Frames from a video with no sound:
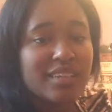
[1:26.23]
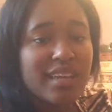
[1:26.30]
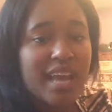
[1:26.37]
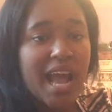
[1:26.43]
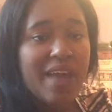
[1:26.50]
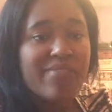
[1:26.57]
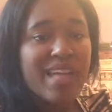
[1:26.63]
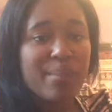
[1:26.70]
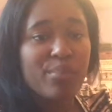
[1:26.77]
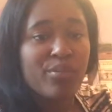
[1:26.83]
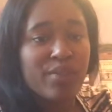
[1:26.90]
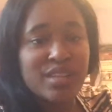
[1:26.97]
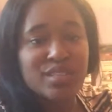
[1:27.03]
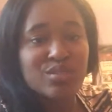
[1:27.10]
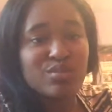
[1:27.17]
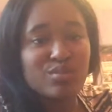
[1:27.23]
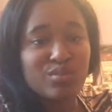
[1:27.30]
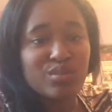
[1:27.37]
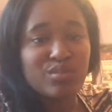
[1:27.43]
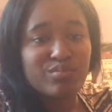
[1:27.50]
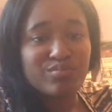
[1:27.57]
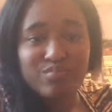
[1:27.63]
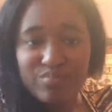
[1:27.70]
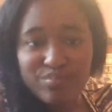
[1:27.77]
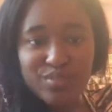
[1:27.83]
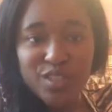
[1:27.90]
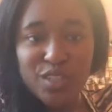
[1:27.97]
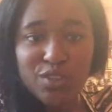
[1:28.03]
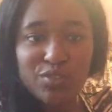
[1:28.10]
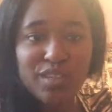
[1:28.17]
have that parental
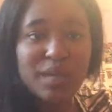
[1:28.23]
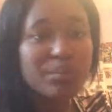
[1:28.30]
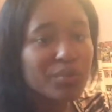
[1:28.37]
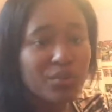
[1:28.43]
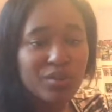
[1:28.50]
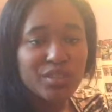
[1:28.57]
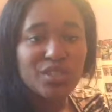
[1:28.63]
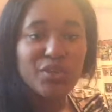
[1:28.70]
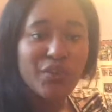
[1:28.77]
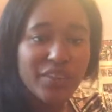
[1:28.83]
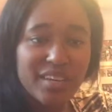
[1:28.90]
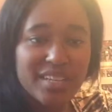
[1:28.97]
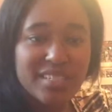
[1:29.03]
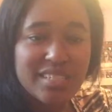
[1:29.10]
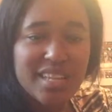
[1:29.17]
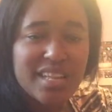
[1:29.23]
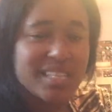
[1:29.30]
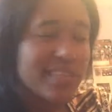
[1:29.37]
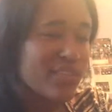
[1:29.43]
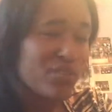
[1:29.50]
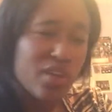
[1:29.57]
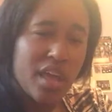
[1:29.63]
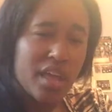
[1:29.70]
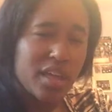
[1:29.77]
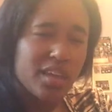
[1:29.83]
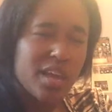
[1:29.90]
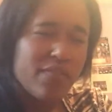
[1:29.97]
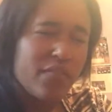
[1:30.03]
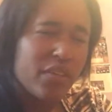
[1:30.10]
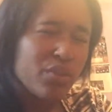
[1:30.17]
grip on you in a sense if you uh,
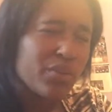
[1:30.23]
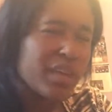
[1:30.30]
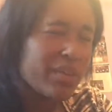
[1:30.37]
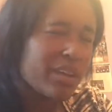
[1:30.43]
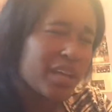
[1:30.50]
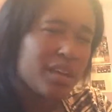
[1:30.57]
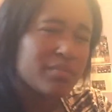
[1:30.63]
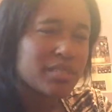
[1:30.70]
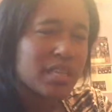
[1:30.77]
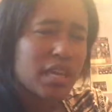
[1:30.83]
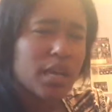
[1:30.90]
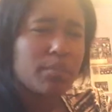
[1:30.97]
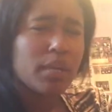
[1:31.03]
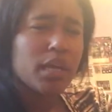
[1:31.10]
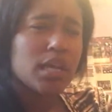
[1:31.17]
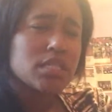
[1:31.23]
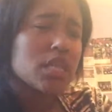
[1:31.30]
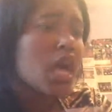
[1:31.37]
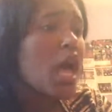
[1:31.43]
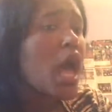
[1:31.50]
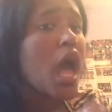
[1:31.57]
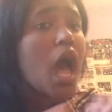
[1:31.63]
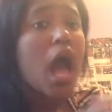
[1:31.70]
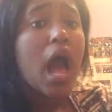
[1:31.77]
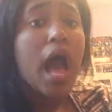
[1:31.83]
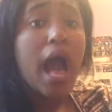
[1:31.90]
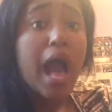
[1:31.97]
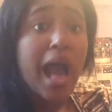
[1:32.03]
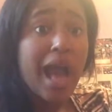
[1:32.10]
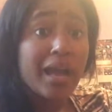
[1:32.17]
if you get like i'm saying because
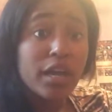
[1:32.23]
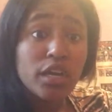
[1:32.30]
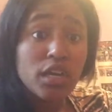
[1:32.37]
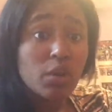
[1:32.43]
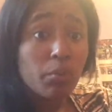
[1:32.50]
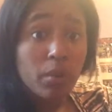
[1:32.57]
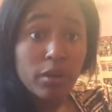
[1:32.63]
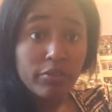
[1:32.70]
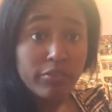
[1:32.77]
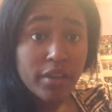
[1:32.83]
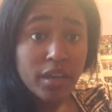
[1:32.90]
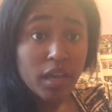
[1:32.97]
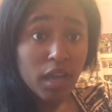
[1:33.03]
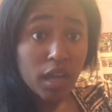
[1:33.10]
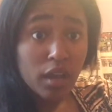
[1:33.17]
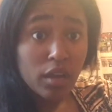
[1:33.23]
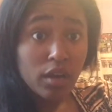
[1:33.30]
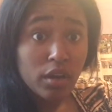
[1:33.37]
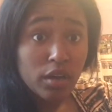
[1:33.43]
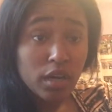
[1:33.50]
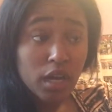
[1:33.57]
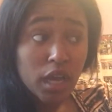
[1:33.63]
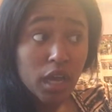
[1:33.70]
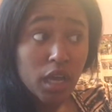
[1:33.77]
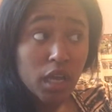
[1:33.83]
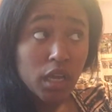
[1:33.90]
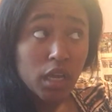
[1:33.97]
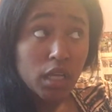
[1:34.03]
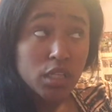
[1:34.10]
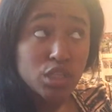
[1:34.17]
i couldn't wear fake hair
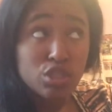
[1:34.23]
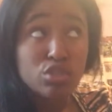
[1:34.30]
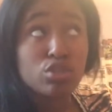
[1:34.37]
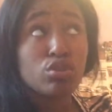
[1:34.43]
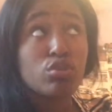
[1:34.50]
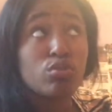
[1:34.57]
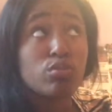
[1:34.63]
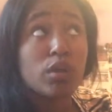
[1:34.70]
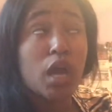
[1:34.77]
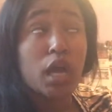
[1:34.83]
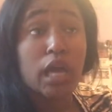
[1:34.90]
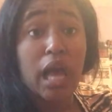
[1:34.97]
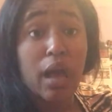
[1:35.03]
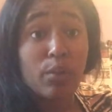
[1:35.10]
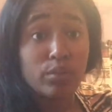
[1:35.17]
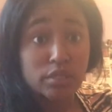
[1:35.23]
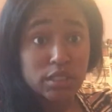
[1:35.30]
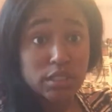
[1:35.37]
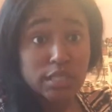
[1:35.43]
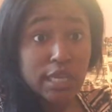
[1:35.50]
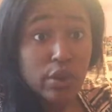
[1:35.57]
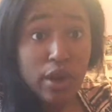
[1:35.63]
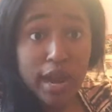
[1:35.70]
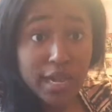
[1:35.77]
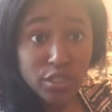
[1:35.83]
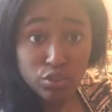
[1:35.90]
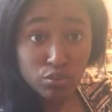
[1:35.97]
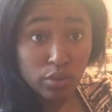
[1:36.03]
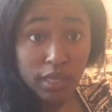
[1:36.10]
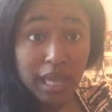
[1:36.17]
like until like i was a senior high
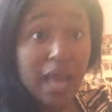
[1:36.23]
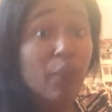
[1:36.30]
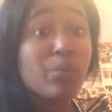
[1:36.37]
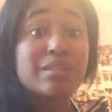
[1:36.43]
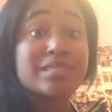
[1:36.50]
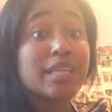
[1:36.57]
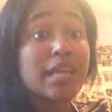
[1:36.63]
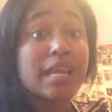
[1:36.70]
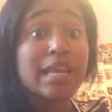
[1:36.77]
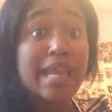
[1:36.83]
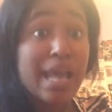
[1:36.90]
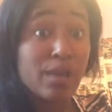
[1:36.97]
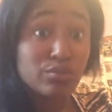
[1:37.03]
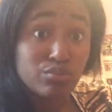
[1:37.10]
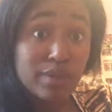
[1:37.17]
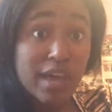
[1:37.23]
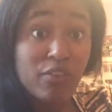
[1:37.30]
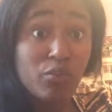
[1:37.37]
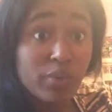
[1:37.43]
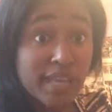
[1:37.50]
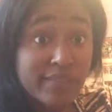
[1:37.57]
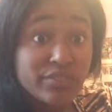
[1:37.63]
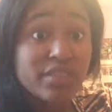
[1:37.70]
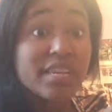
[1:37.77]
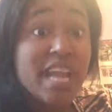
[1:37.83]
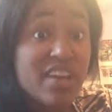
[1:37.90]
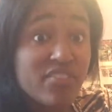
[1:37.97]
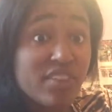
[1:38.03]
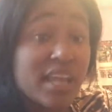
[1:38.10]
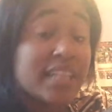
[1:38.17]
school like i was not allowed to have wigs or
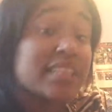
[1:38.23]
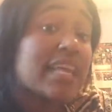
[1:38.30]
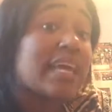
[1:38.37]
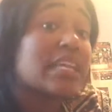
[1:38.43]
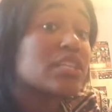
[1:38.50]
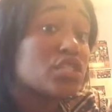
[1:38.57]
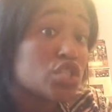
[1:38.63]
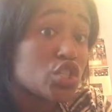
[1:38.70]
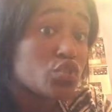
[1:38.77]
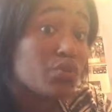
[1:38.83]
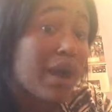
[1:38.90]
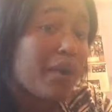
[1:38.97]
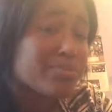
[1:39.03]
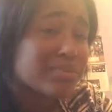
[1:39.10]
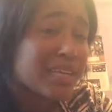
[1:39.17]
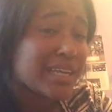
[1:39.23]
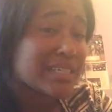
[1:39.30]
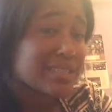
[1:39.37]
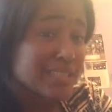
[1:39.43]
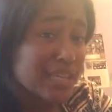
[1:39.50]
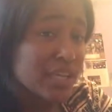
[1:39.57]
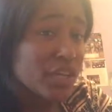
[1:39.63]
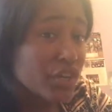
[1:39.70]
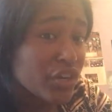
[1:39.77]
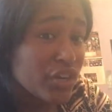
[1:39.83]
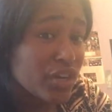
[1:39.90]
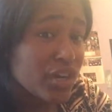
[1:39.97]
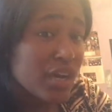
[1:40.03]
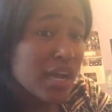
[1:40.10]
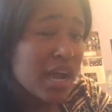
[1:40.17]
nothing like that until i was like a senior
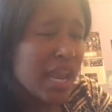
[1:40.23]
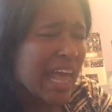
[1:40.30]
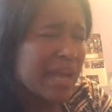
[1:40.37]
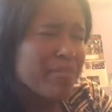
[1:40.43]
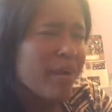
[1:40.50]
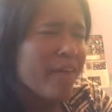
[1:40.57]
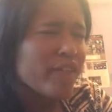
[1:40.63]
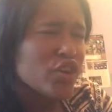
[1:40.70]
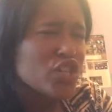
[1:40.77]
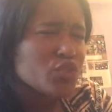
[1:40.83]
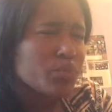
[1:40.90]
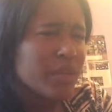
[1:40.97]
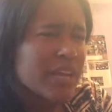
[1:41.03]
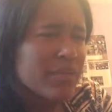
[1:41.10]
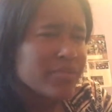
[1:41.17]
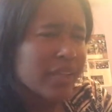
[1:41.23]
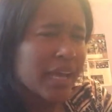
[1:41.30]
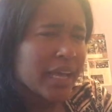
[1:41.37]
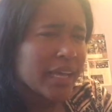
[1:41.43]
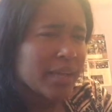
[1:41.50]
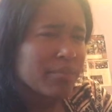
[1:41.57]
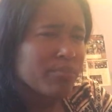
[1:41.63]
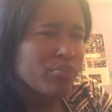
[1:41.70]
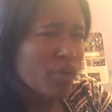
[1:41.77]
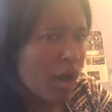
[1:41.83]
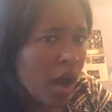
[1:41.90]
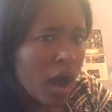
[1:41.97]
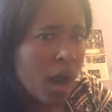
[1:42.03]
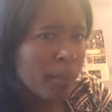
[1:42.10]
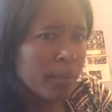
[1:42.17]
like my first weave was like
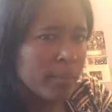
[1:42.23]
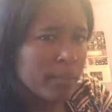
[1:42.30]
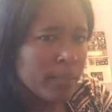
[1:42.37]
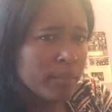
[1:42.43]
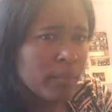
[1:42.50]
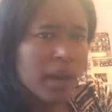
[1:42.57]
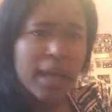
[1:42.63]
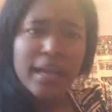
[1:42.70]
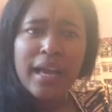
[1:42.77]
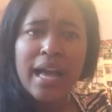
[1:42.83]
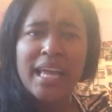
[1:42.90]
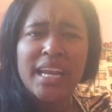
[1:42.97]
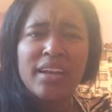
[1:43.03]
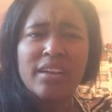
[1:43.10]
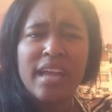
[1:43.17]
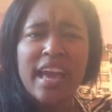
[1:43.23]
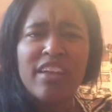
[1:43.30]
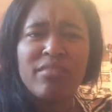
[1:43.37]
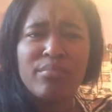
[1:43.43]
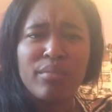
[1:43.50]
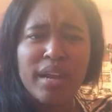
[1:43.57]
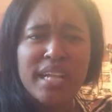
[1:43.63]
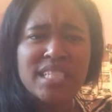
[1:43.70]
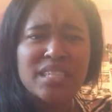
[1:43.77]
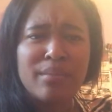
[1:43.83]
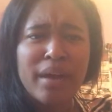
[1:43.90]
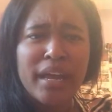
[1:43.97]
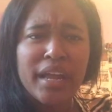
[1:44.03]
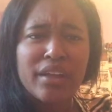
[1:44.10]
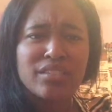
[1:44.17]
prom like i didn't have braids in
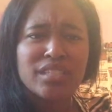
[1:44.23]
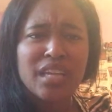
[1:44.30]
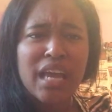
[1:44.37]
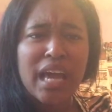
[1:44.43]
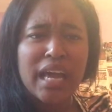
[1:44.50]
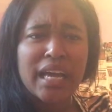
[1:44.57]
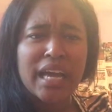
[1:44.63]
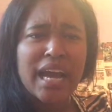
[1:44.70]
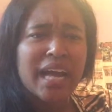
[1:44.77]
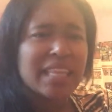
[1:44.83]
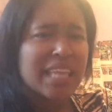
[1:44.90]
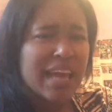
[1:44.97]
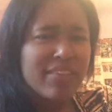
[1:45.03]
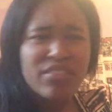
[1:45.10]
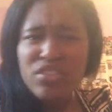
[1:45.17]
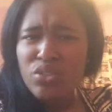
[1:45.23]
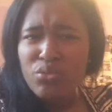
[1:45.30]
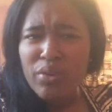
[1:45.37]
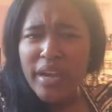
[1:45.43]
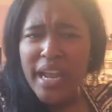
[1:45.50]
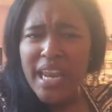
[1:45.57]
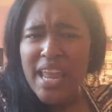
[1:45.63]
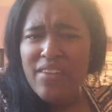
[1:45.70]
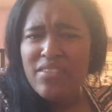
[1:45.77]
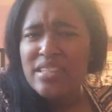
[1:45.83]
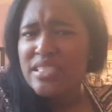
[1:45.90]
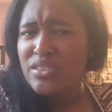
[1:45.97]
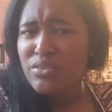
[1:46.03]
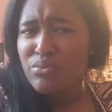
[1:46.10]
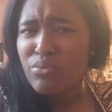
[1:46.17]
my hair till like 11th grade
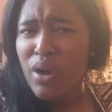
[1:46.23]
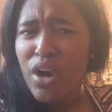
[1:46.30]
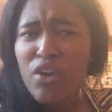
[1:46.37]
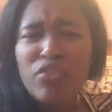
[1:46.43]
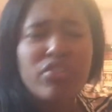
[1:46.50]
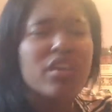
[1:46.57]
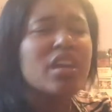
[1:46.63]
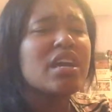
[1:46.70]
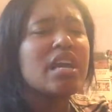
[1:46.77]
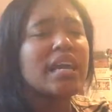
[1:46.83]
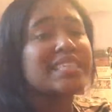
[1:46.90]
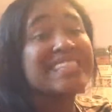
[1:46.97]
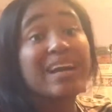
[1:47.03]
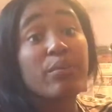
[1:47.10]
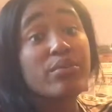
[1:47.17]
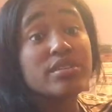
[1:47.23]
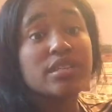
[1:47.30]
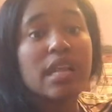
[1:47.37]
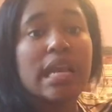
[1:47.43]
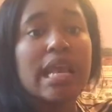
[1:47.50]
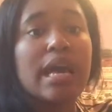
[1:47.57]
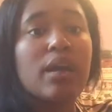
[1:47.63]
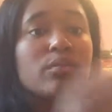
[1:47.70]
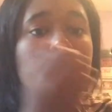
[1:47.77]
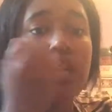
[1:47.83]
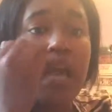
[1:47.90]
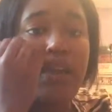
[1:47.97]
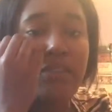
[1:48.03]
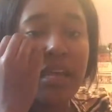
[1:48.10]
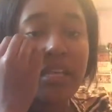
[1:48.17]
11th 12th because i wasn't allowed to
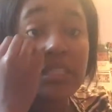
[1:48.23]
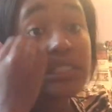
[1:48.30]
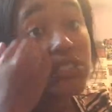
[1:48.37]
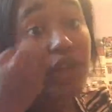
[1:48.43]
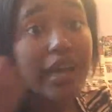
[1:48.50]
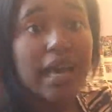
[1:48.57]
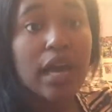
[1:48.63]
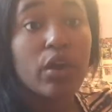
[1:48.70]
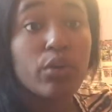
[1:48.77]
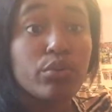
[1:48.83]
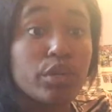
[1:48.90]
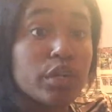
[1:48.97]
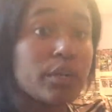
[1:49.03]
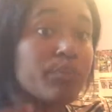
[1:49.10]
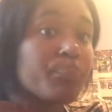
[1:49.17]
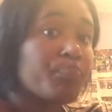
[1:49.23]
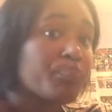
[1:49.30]
have that until i got older